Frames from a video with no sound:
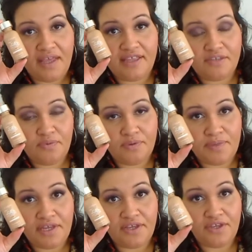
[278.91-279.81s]
This would
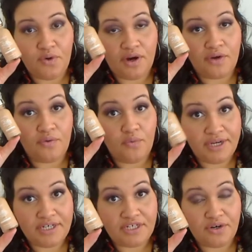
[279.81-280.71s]
be your
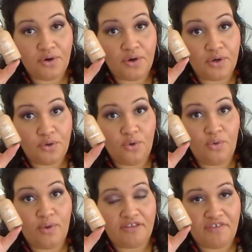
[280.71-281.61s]
winter or
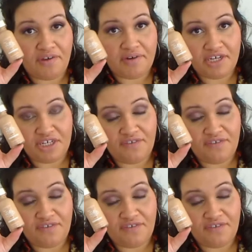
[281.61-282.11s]
cool weather foundation.